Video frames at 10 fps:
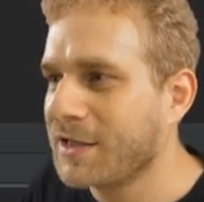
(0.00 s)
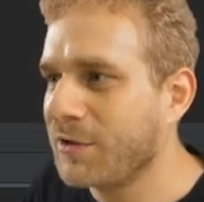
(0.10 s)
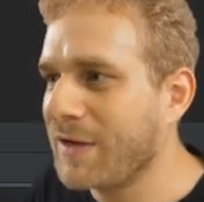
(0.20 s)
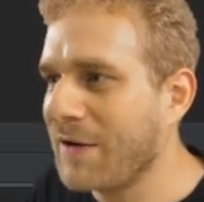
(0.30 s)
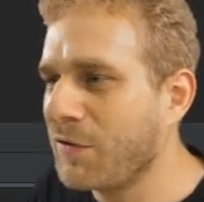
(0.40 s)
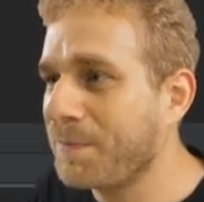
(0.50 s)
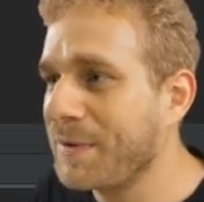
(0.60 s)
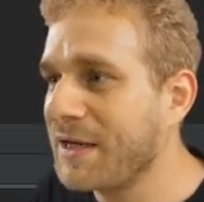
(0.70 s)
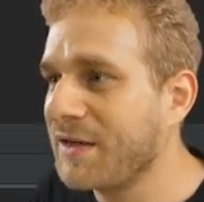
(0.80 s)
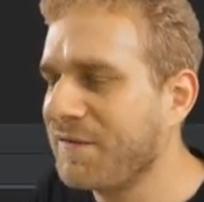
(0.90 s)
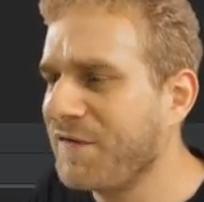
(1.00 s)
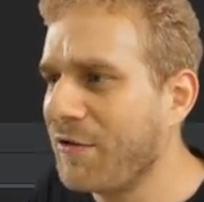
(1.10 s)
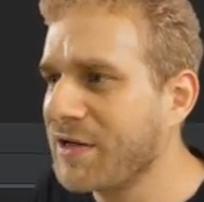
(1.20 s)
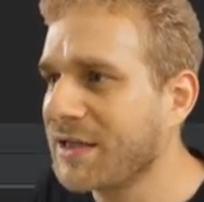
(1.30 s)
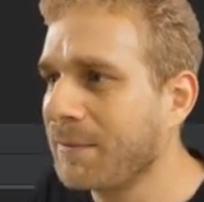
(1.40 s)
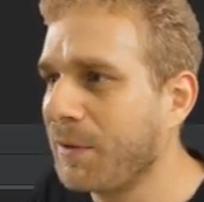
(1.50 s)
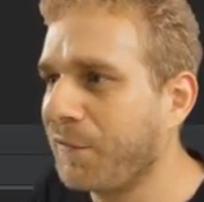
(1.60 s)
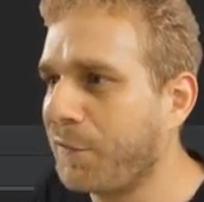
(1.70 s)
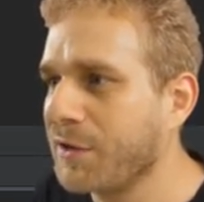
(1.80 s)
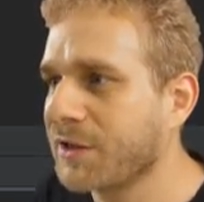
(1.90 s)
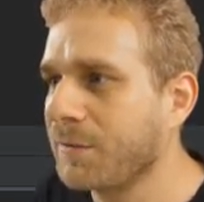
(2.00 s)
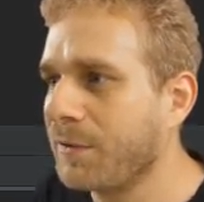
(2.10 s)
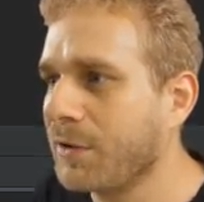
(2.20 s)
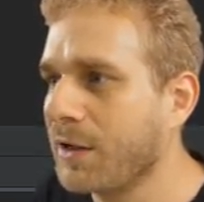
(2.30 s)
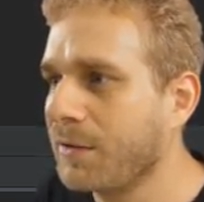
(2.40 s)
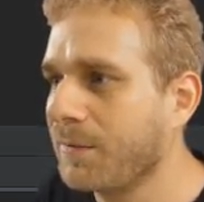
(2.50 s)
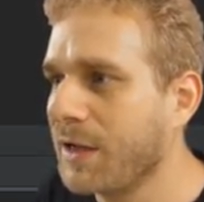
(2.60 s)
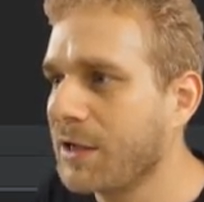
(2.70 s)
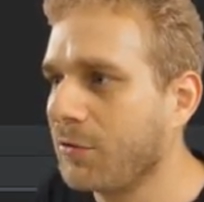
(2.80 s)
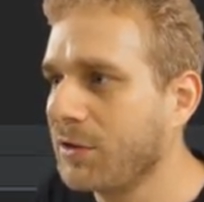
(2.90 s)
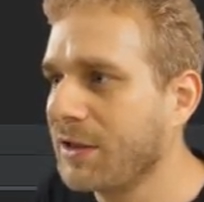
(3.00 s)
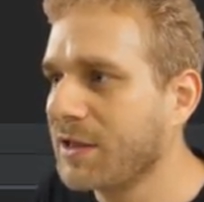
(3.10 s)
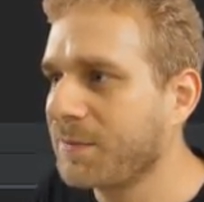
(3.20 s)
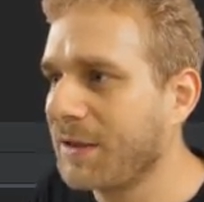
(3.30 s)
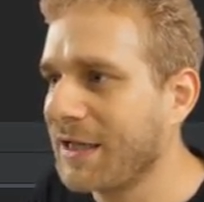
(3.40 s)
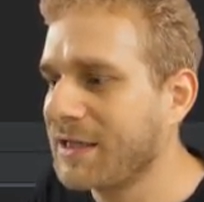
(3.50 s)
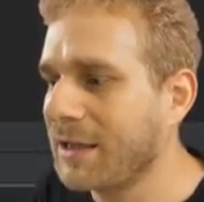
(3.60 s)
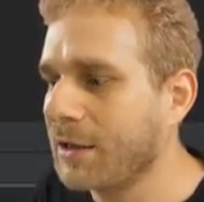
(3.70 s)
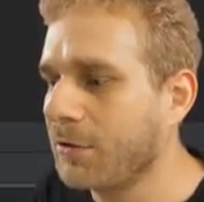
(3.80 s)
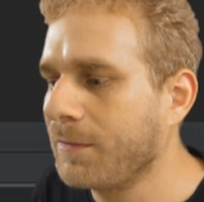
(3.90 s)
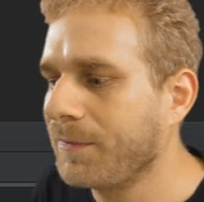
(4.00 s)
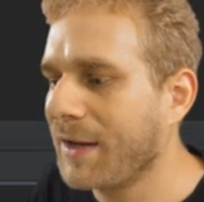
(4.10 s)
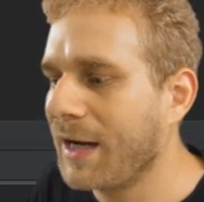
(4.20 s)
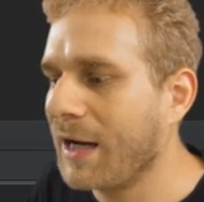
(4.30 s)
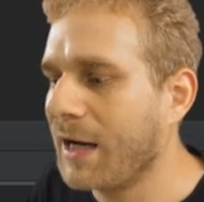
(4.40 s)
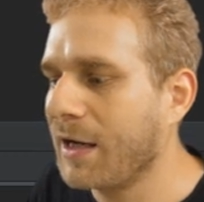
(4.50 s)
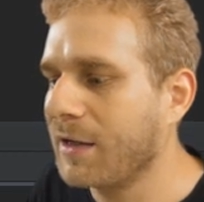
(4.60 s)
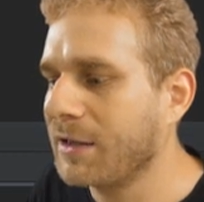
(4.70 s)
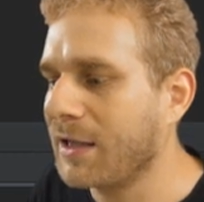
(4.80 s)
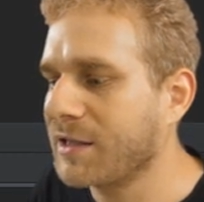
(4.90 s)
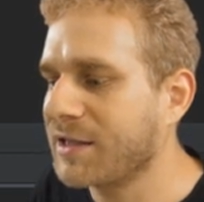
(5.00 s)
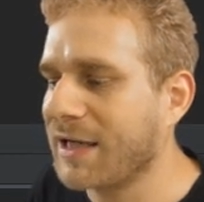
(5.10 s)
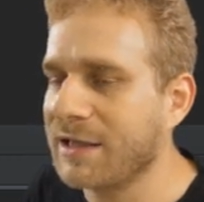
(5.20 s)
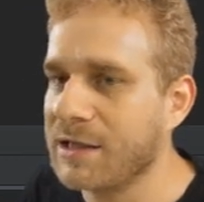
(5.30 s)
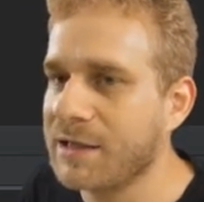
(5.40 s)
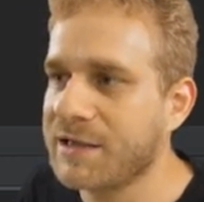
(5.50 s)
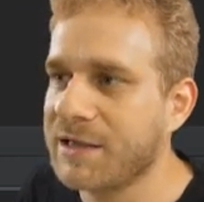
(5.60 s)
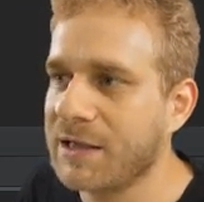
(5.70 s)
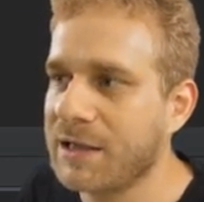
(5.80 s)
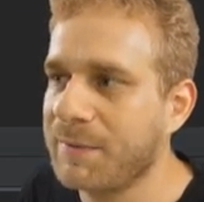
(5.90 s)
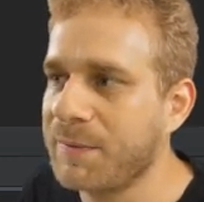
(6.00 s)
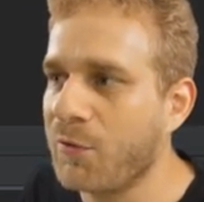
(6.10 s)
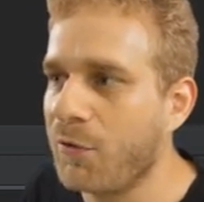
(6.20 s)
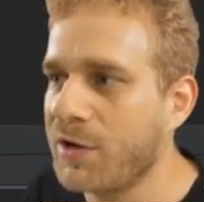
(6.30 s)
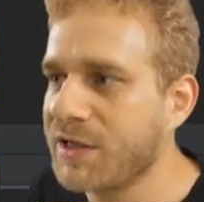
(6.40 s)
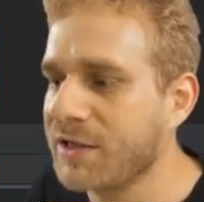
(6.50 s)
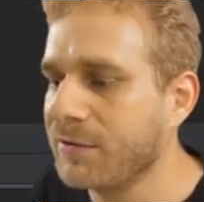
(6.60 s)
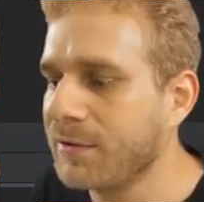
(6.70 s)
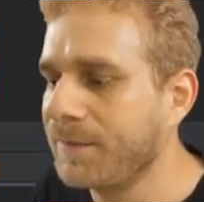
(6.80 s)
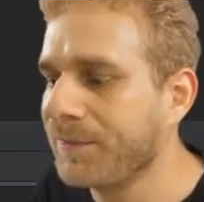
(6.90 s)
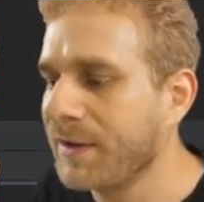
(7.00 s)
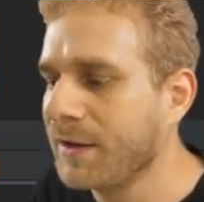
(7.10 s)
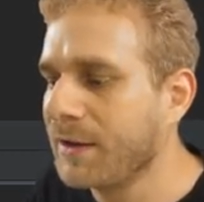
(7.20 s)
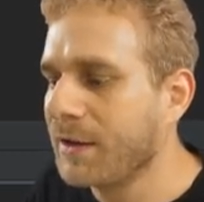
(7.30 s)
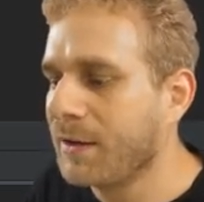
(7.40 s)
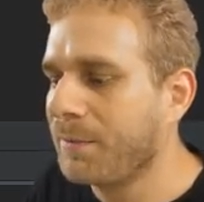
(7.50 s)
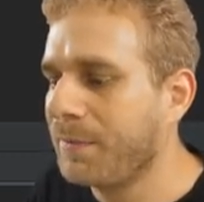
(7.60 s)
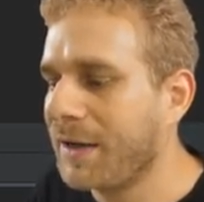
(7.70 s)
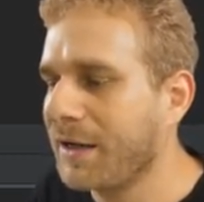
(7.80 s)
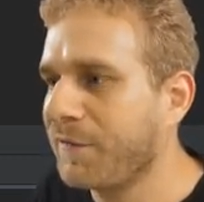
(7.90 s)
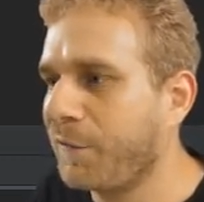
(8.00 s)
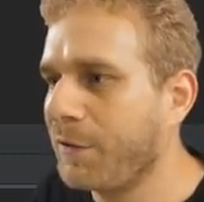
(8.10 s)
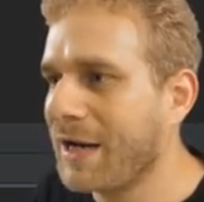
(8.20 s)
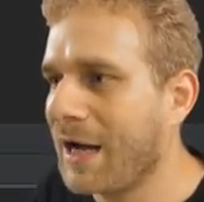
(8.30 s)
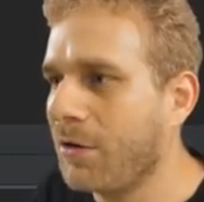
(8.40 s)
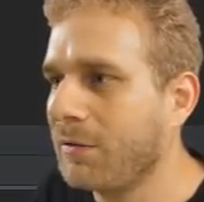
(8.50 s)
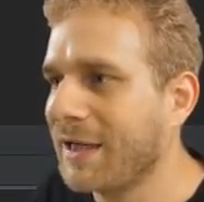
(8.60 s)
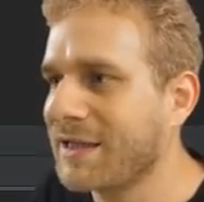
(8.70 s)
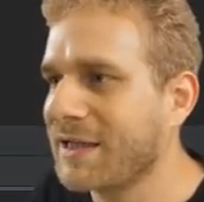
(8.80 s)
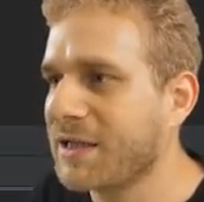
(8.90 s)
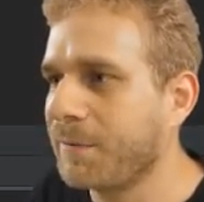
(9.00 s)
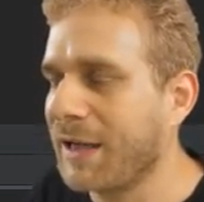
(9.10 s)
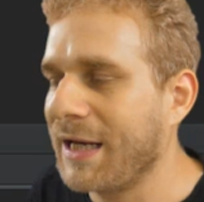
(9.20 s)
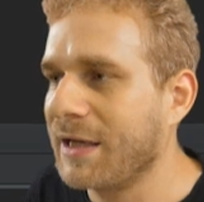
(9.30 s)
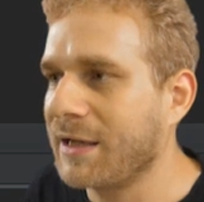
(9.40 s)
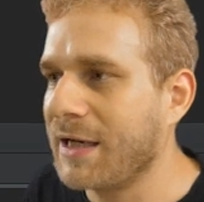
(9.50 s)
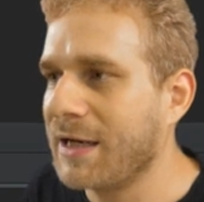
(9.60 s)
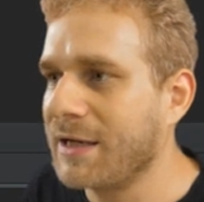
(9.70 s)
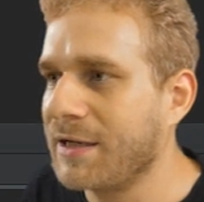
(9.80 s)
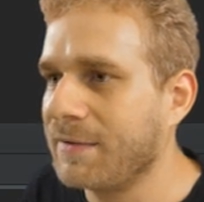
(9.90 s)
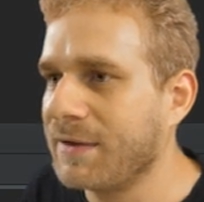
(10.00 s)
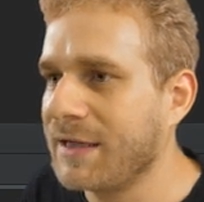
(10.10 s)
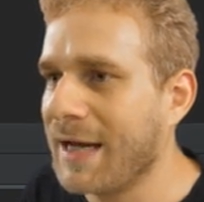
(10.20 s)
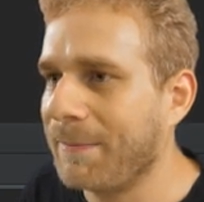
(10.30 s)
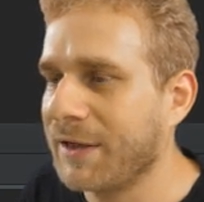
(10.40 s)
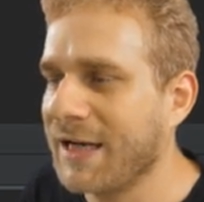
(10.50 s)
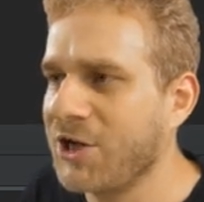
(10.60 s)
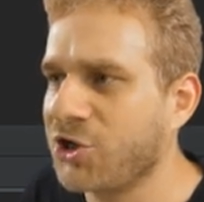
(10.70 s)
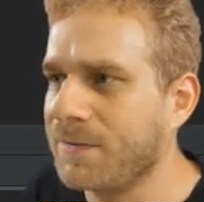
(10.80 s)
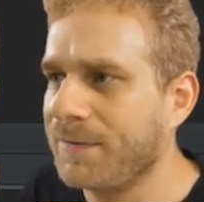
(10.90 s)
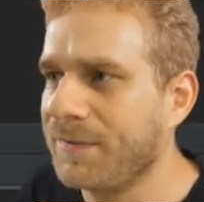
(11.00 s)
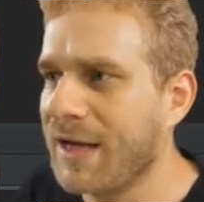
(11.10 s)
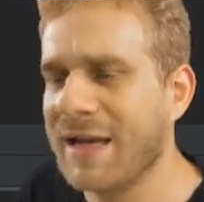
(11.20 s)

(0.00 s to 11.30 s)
So that would be the very simple first component. It only displays hello, and I'll style this a little bit more soon. But for now, let's display it in the application.